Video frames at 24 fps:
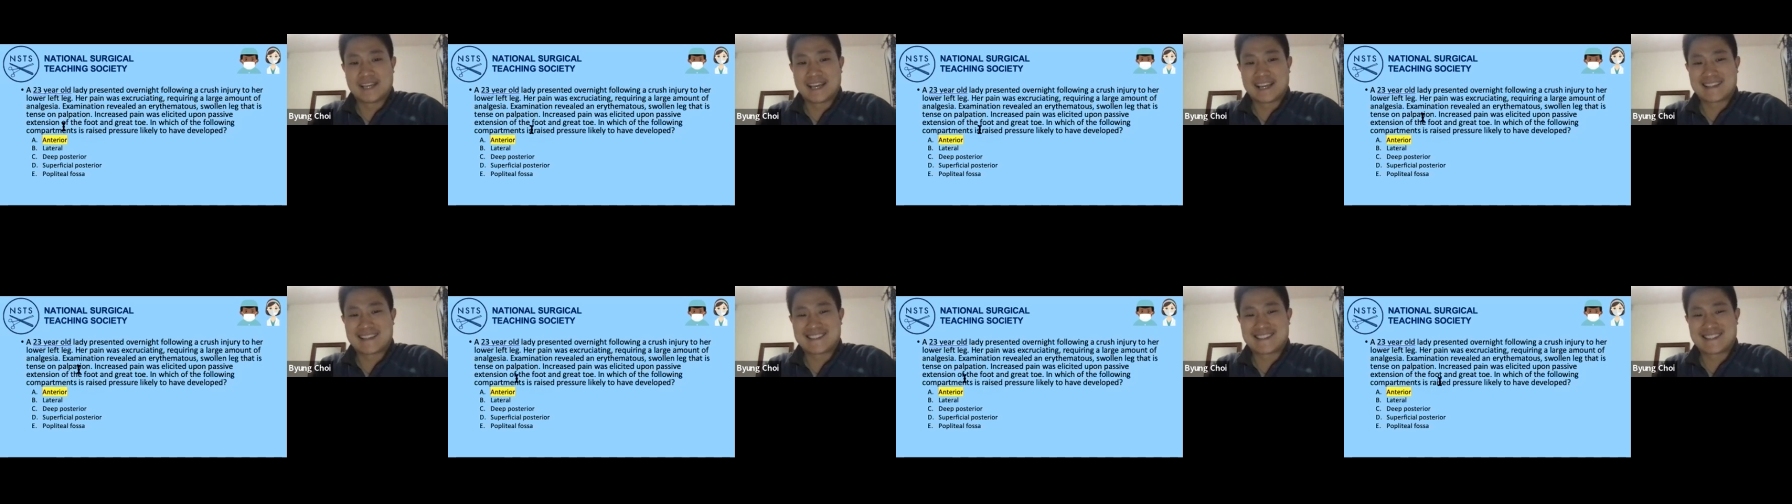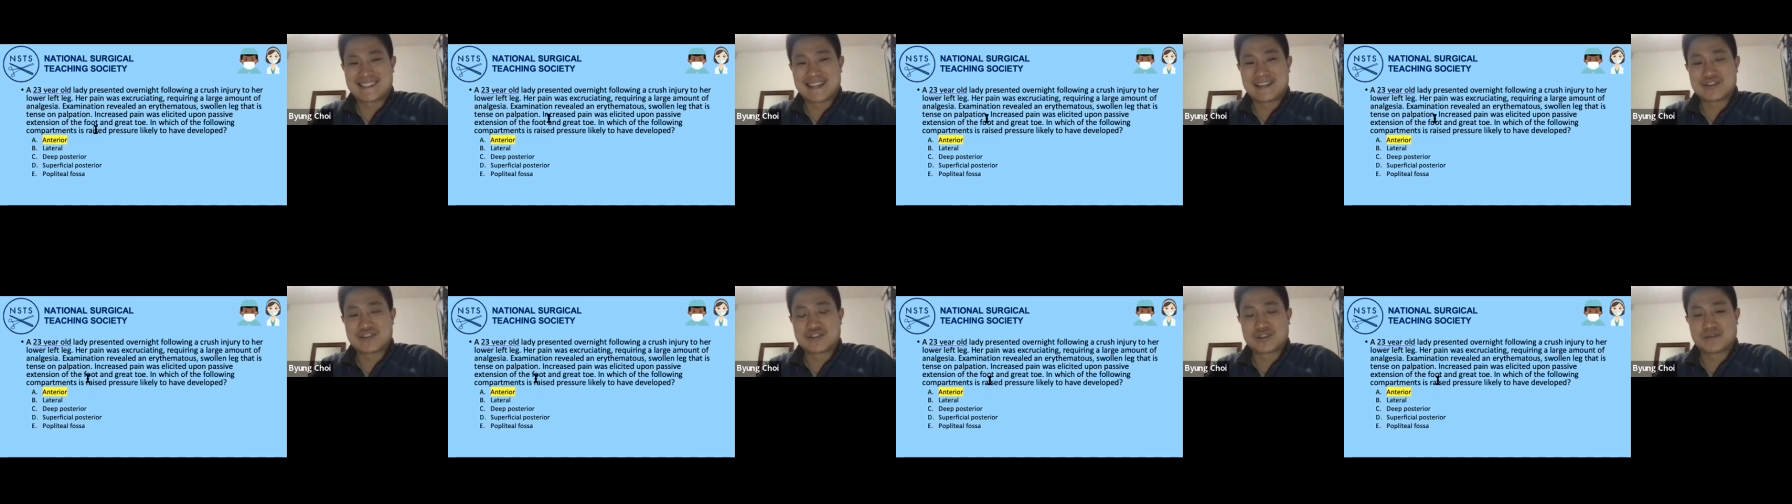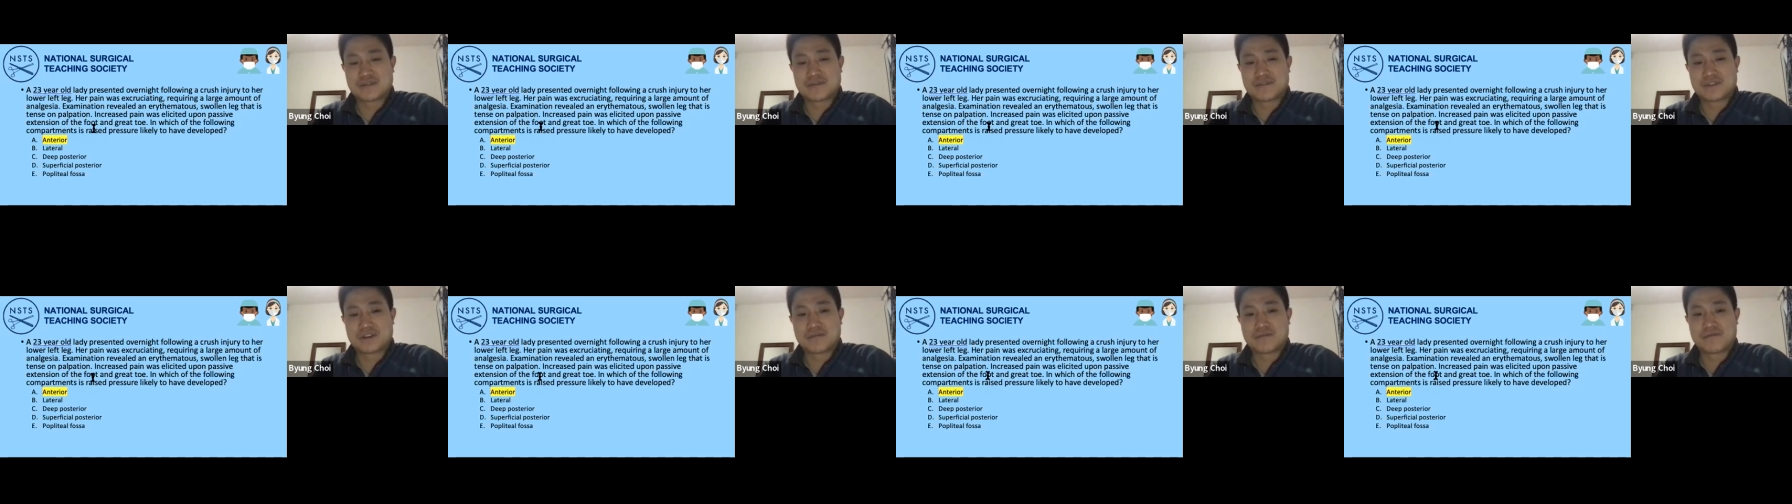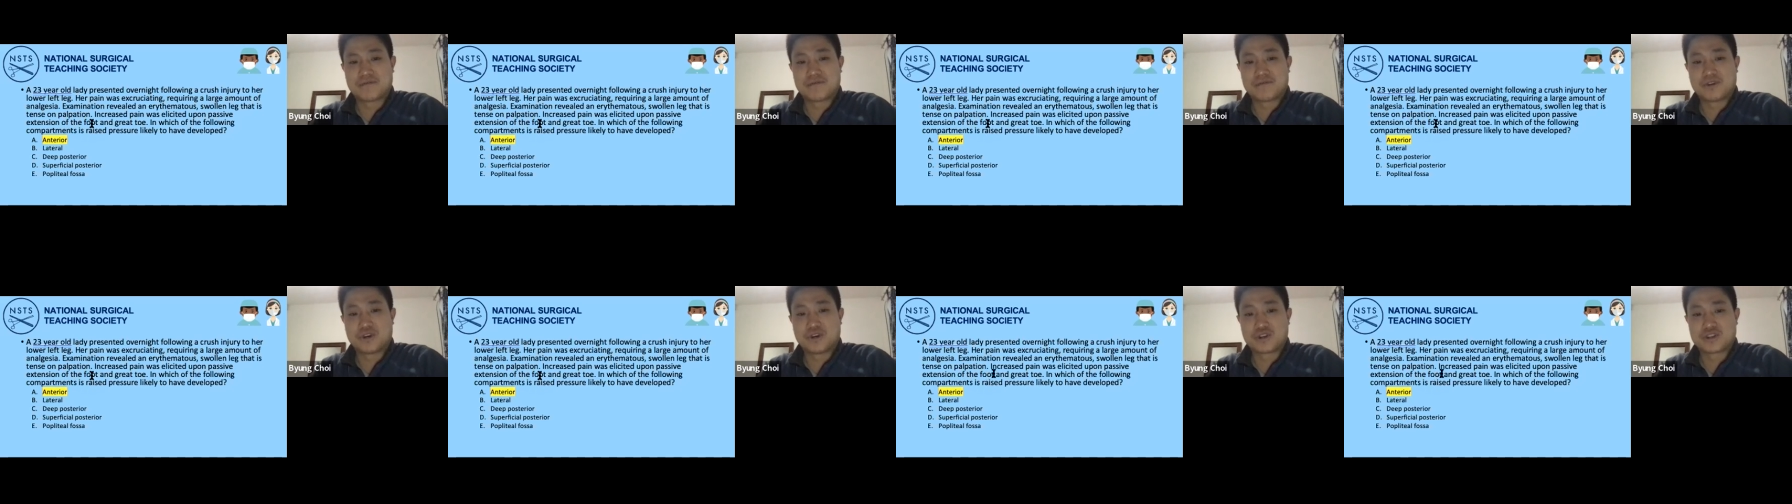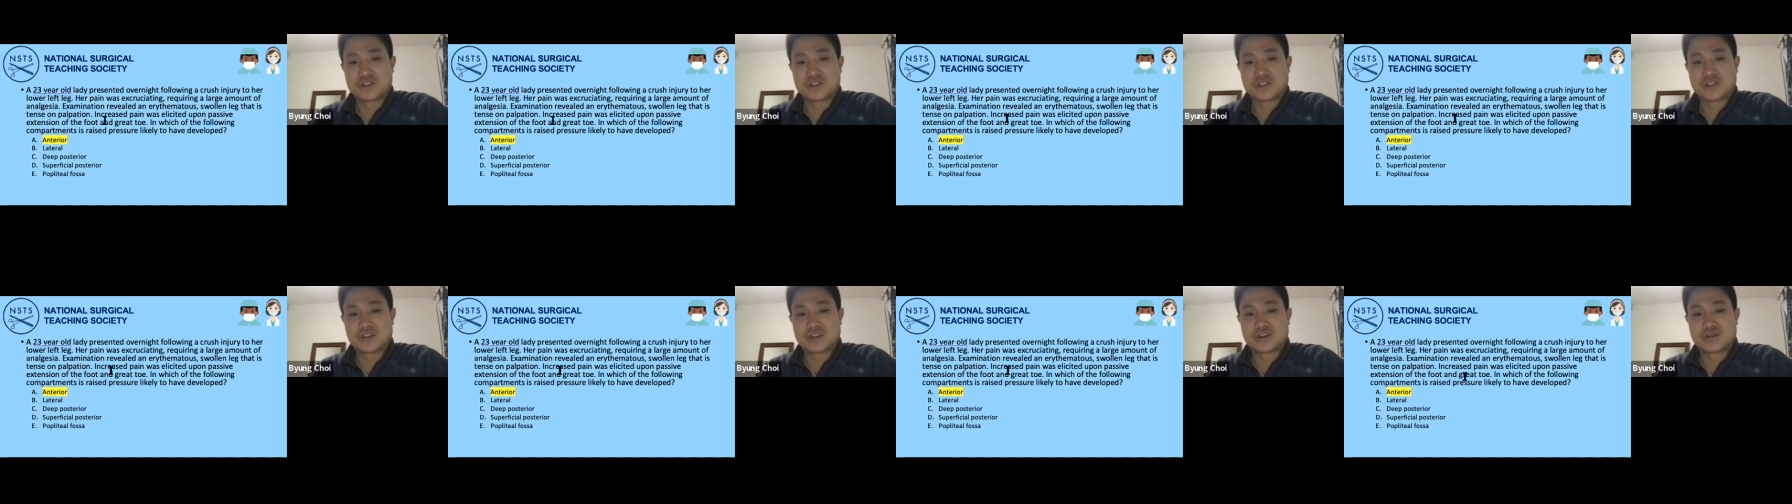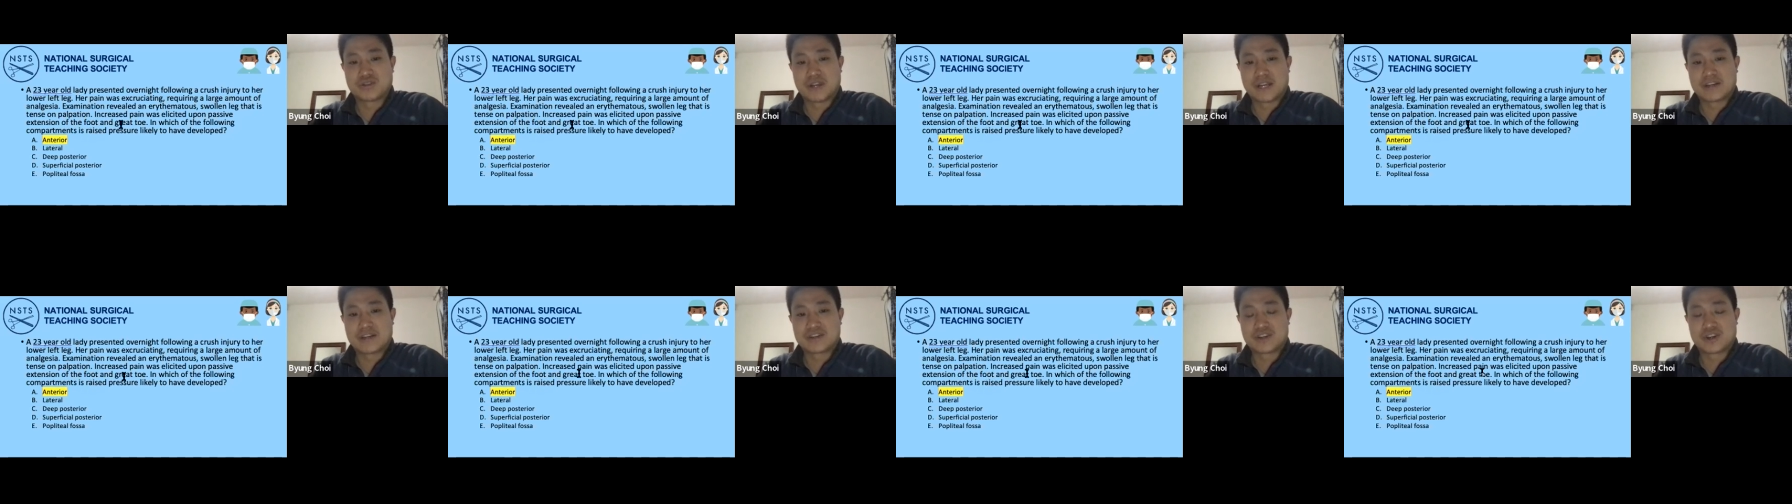extension of the foot and
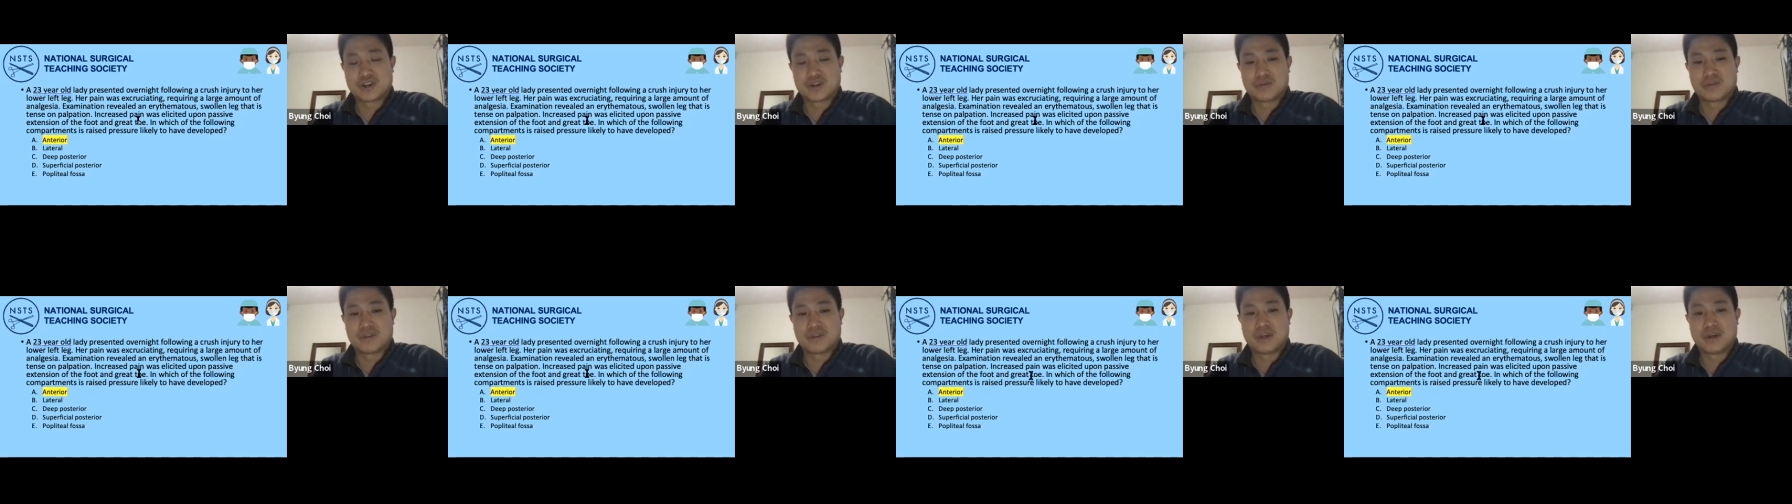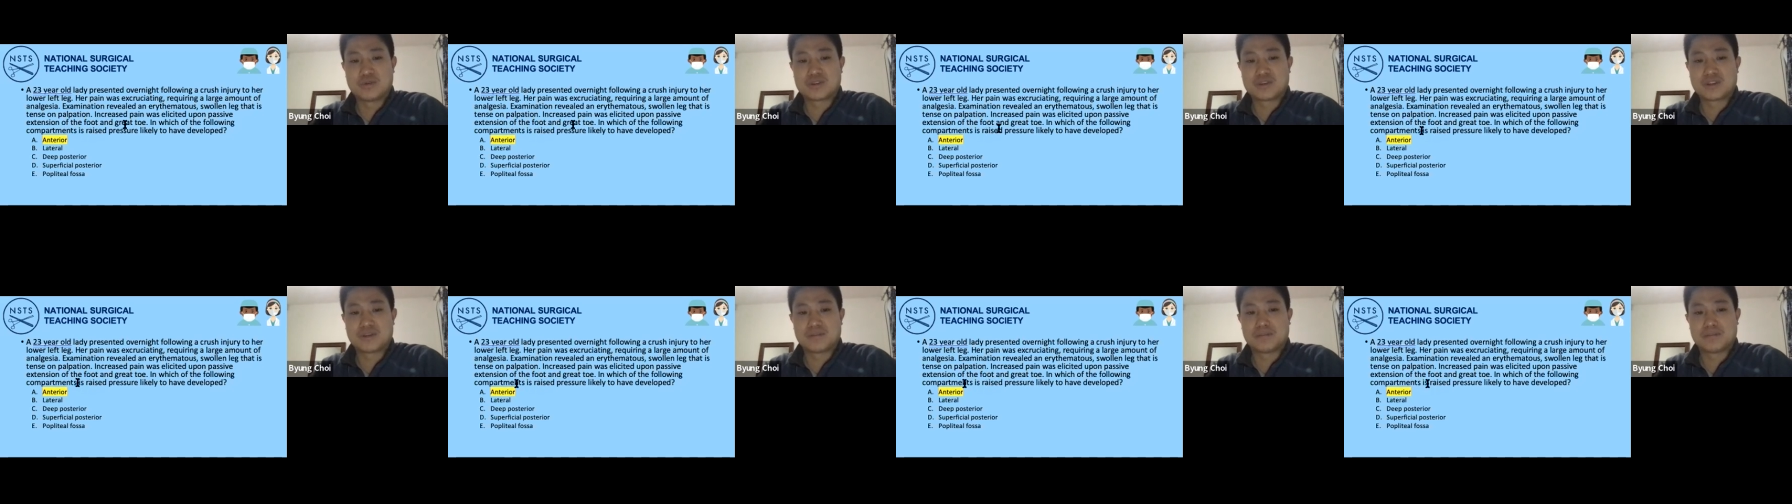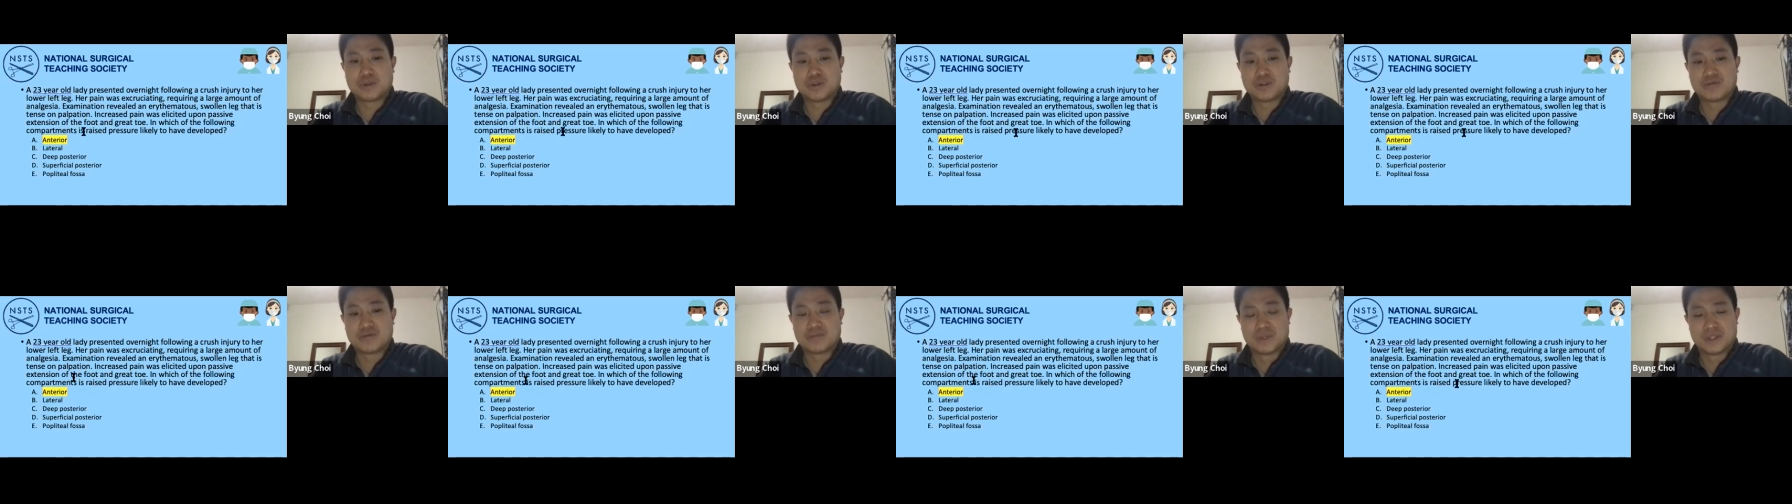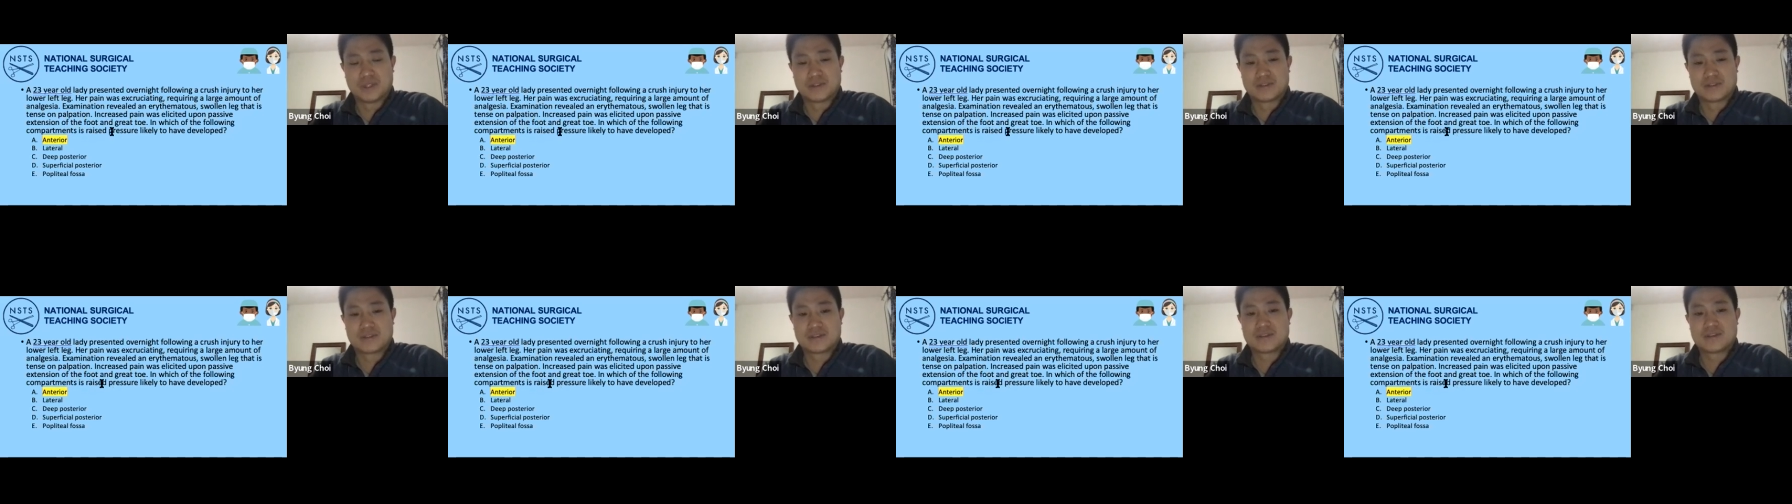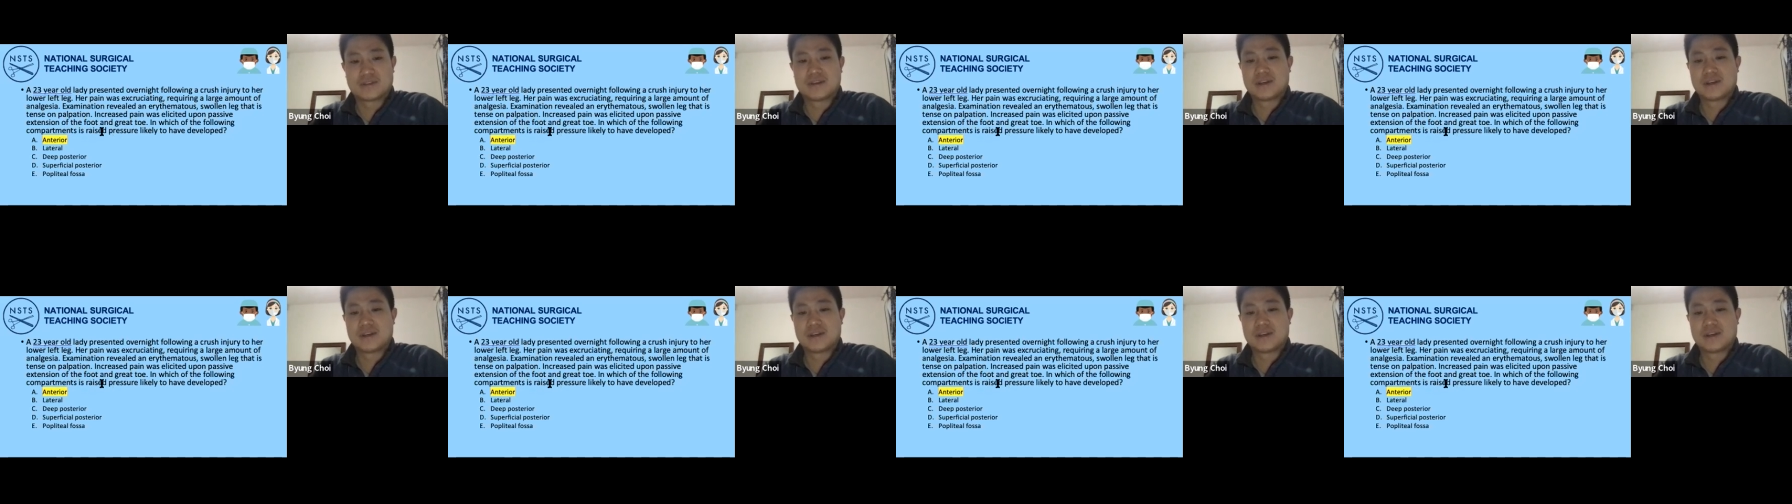great toe, those are the movements.